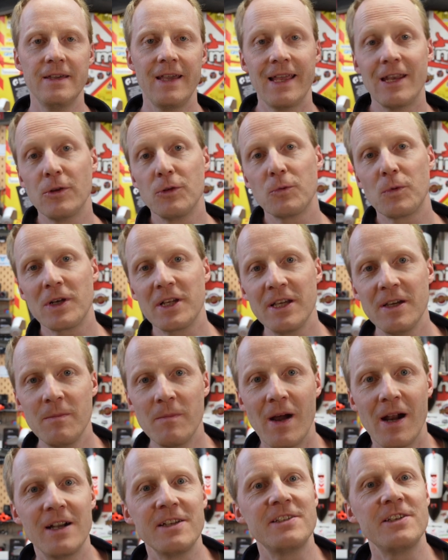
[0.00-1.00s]
Hello and welcome,
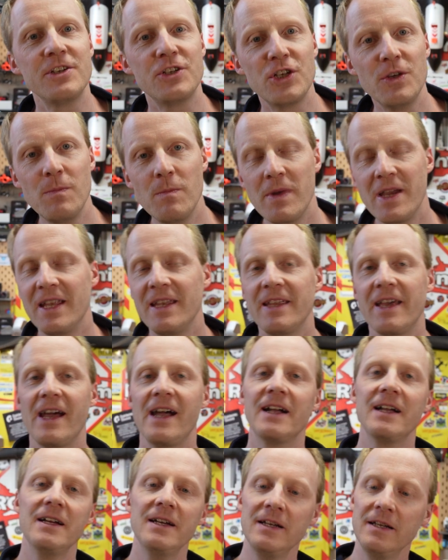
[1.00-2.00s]
RCSchim in the
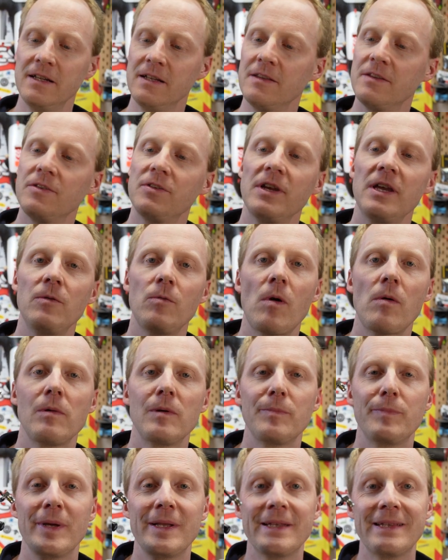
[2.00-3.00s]
hangar. Today we will
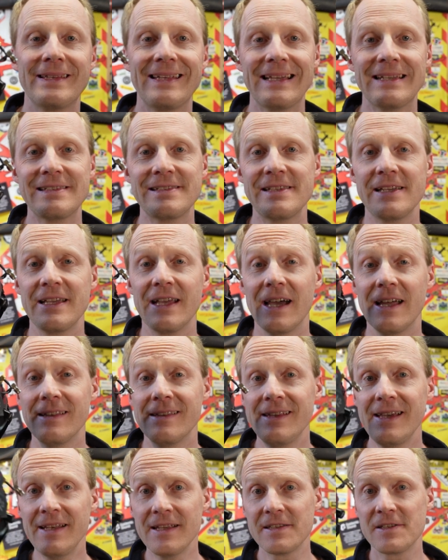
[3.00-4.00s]
be testing
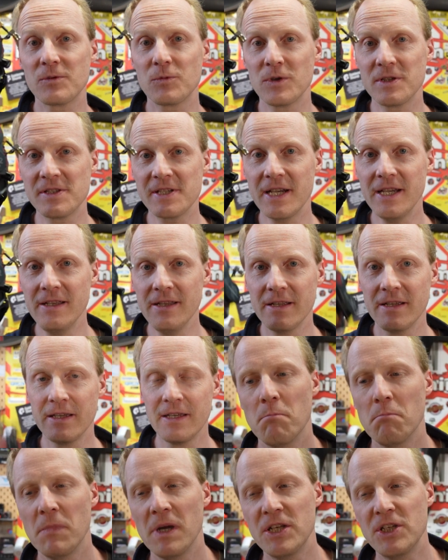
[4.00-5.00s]
antennas once again.
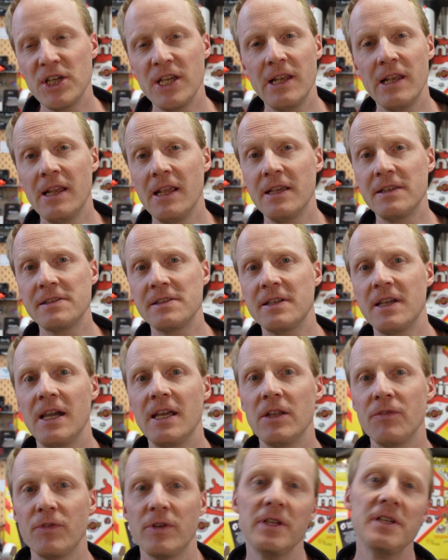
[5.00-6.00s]
My channel has
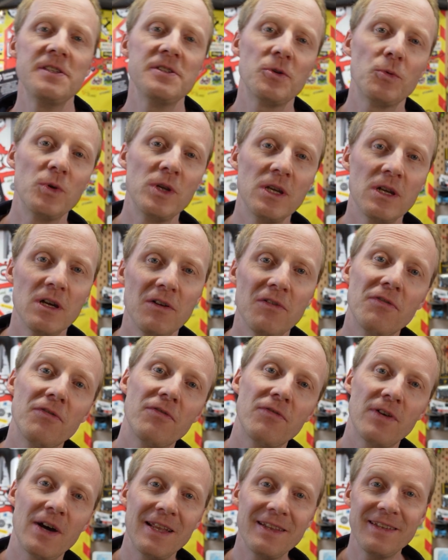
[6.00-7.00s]
kind of a history
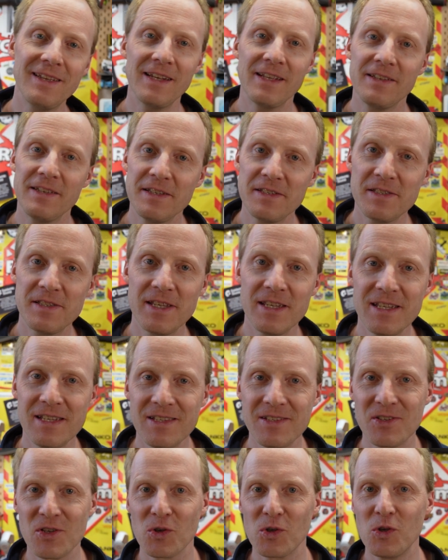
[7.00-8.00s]
of antenna testing,
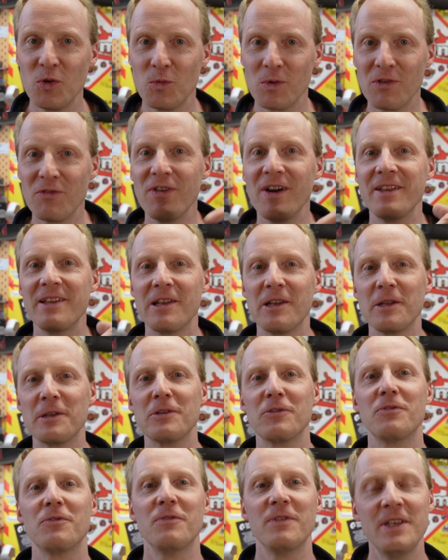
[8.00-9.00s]
so you will find a lot
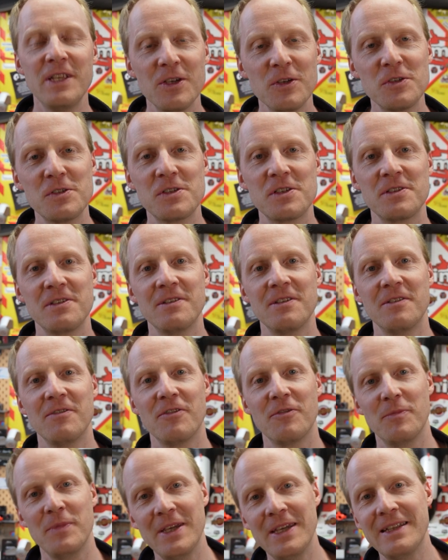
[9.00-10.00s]
of videos
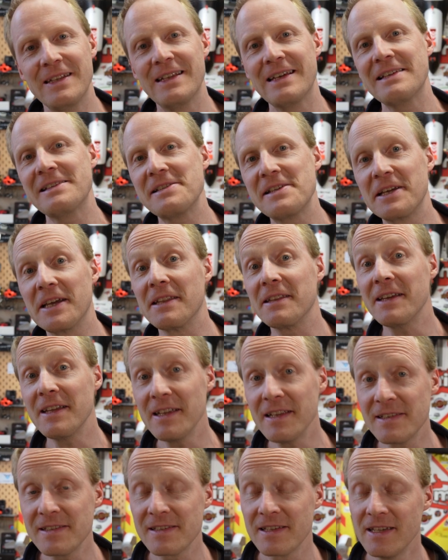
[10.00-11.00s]
of me testing
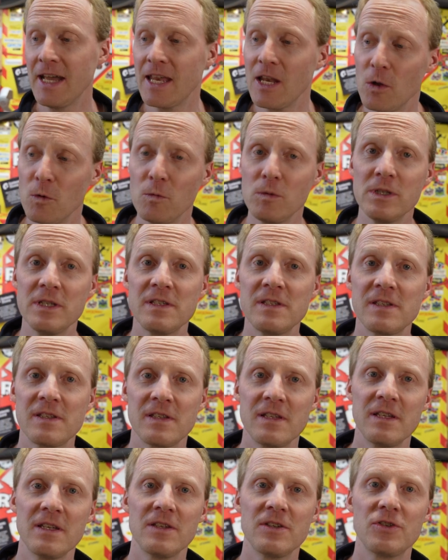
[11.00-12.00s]
antennas. I
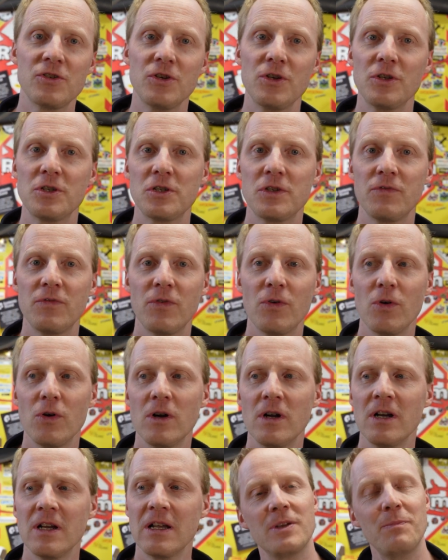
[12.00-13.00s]
always searched
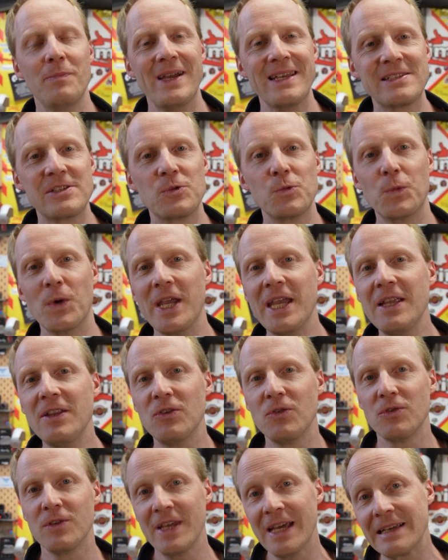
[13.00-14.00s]
for the best way
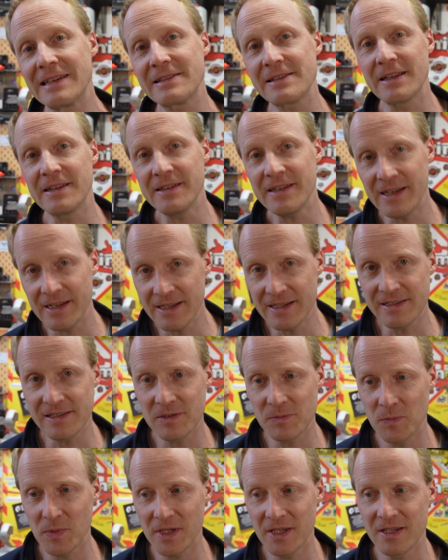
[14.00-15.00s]
to test
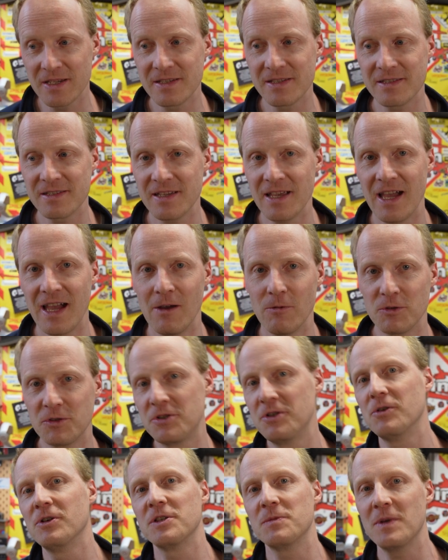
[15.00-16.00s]
antennas because I was
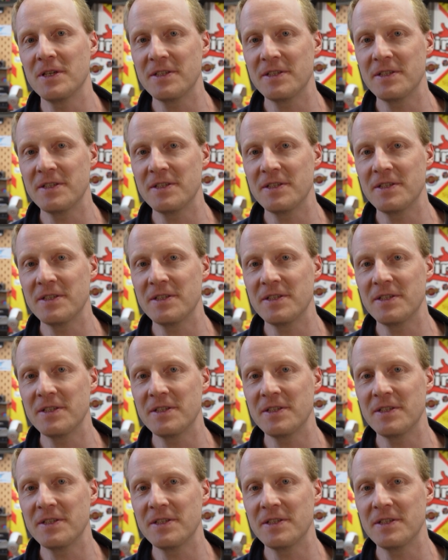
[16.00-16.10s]
curious